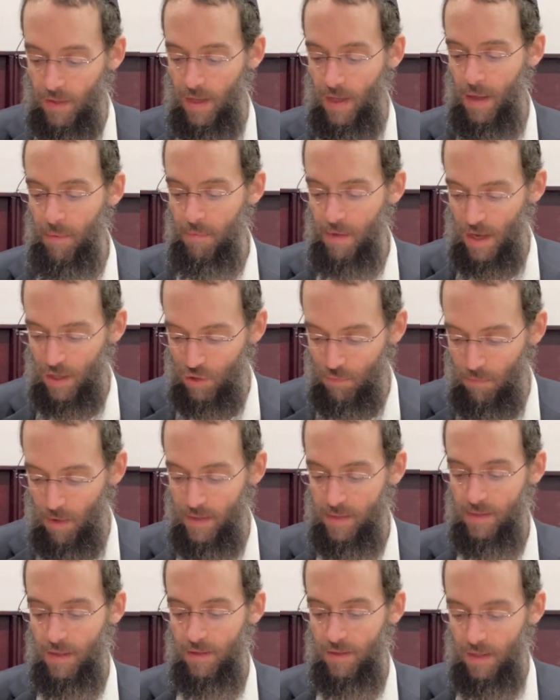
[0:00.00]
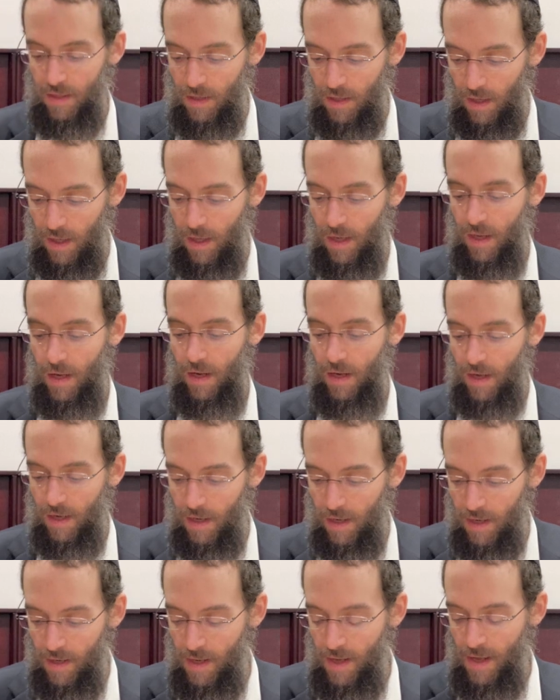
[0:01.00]
Im yesh
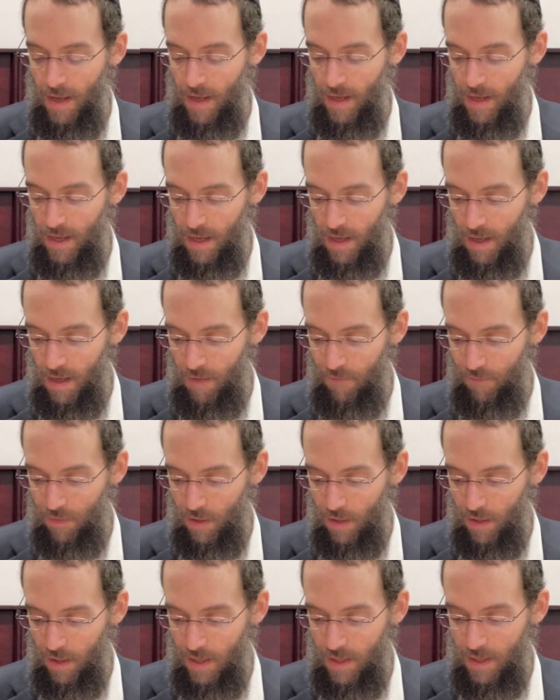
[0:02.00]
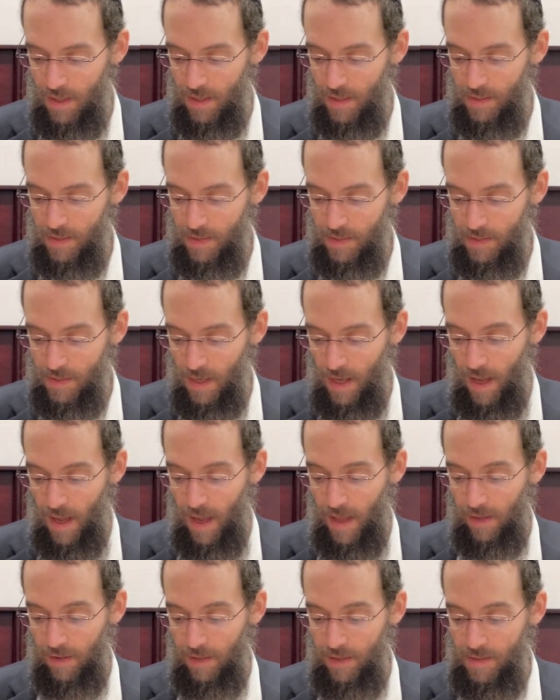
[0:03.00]
diner, if there is
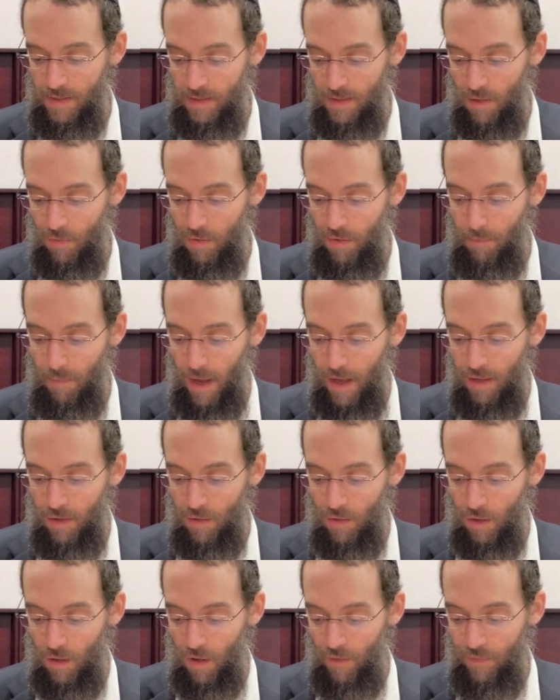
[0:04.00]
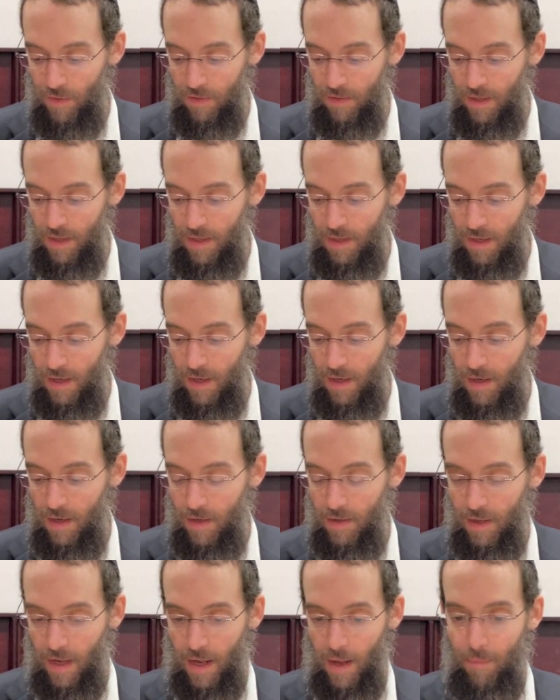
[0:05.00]
at least the remainder of a
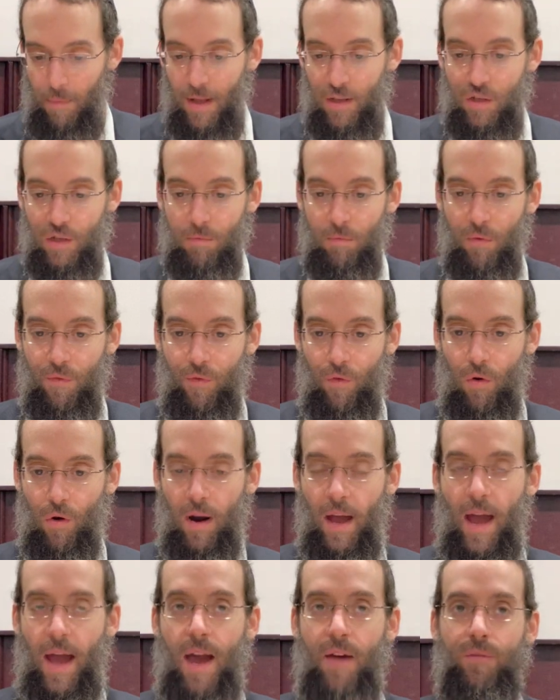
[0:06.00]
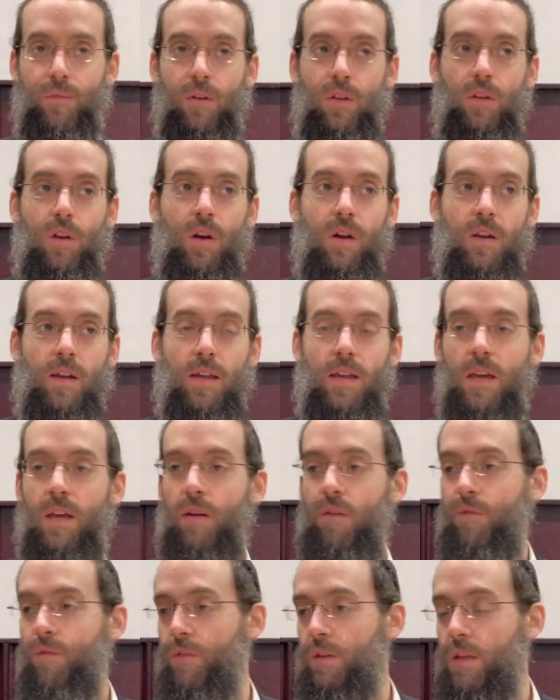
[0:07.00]
dinner, like I mentioned before, after you're going to
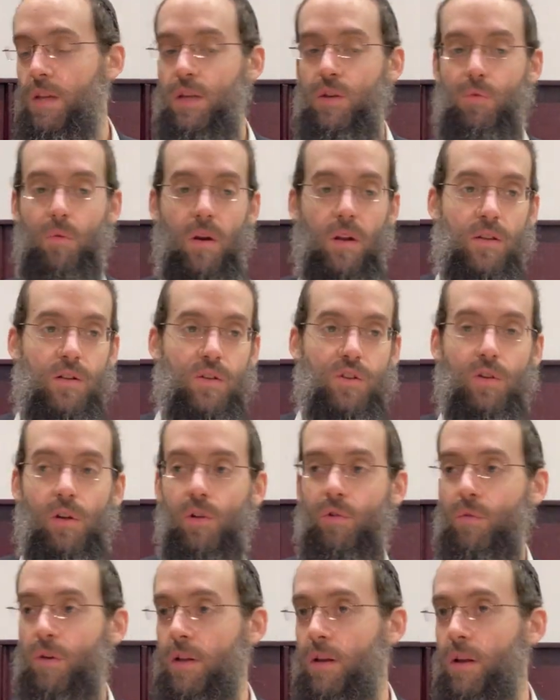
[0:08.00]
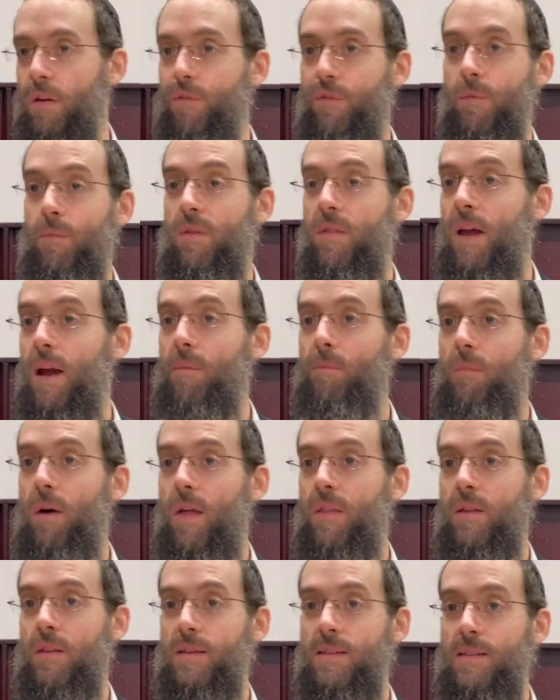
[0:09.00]
give each one of the children from their
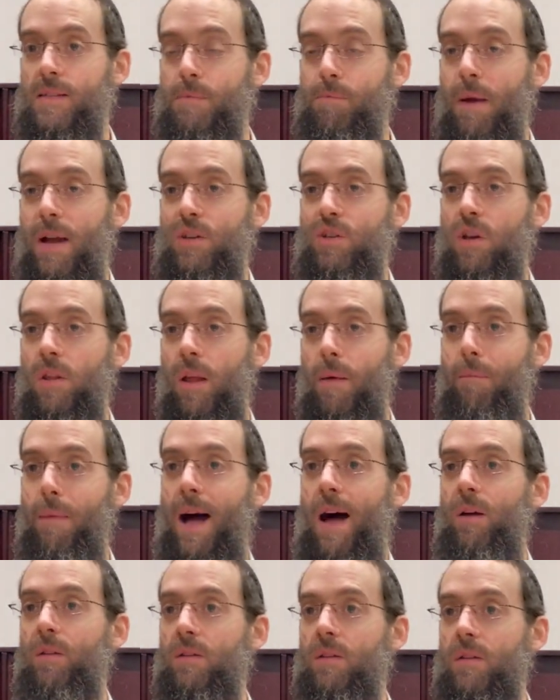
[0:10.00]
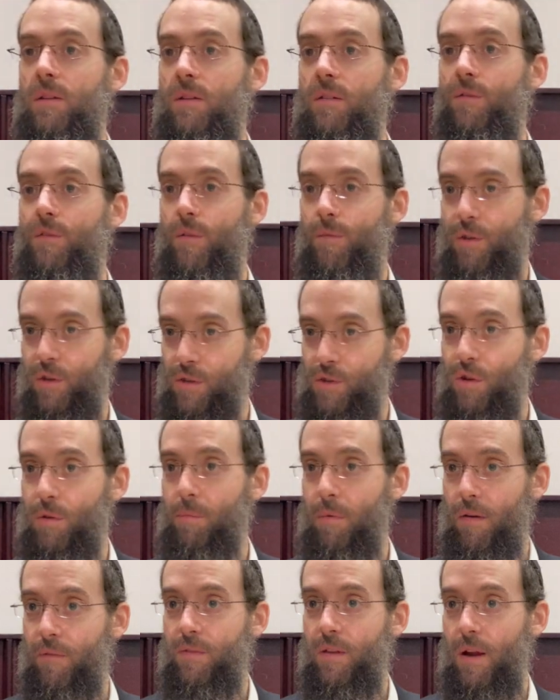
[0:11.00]
mother the special amount from the
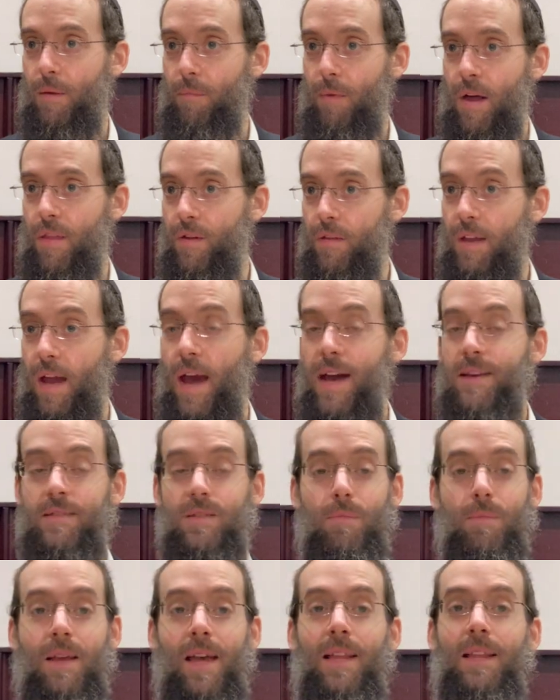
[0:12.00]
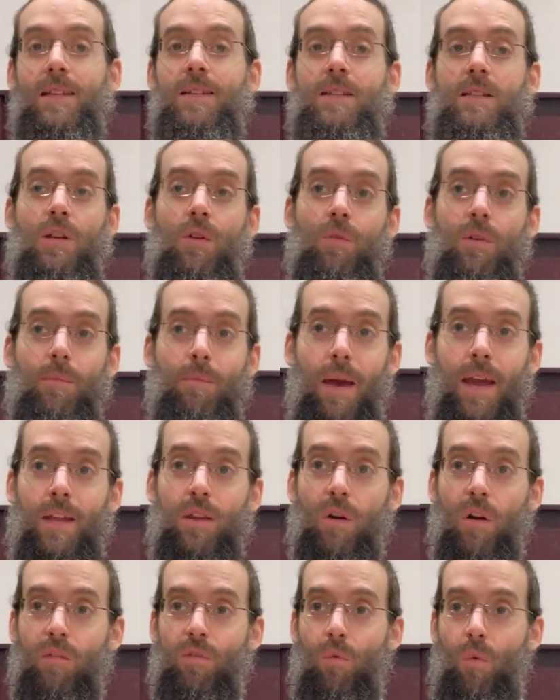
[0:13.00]
ksuba of their mother. There has to be at least a
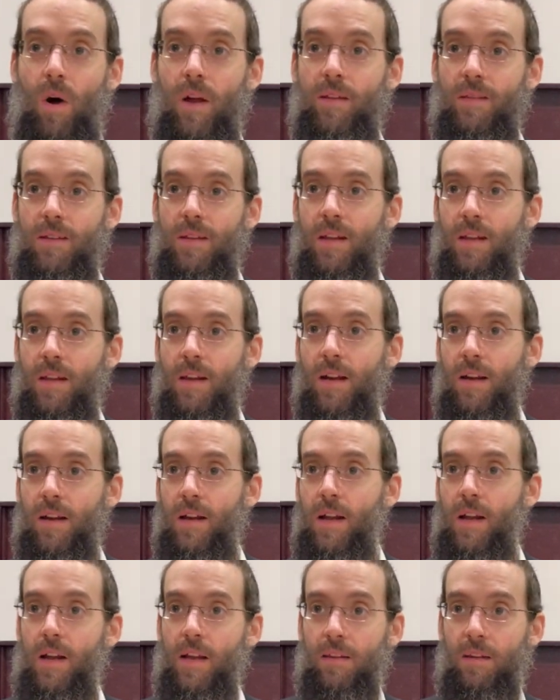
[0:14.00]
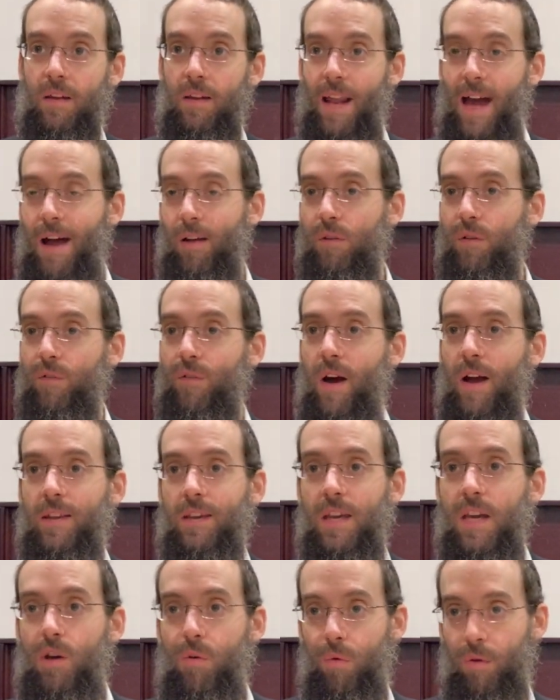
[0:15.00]
remainder of one dinner to now
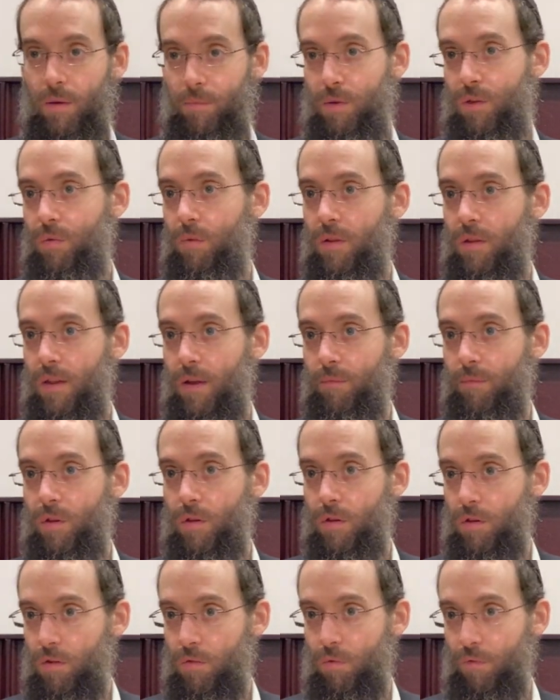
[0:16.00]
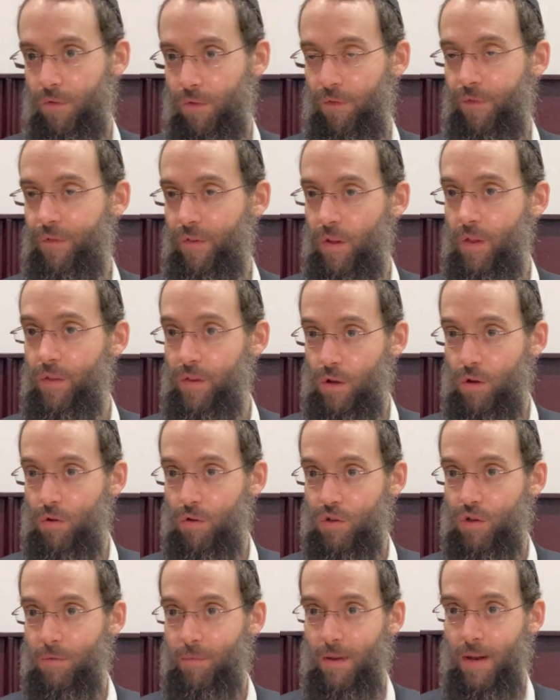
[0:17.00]
divide equally between them, to, to fulfill the
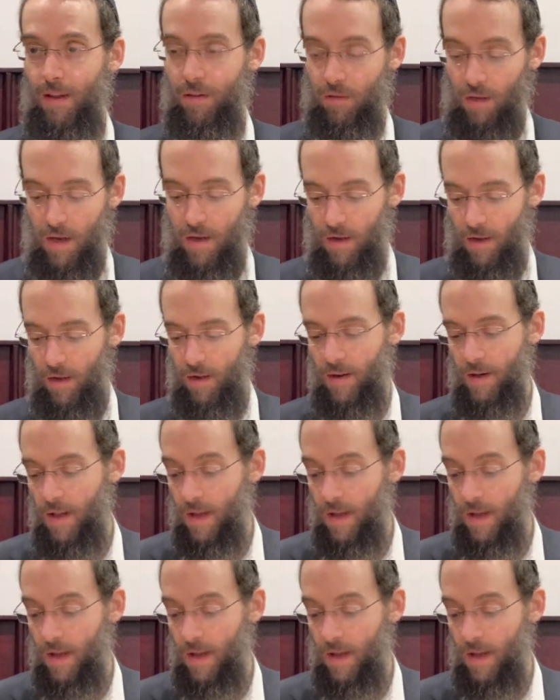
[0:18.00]
Yerushim and Atayra.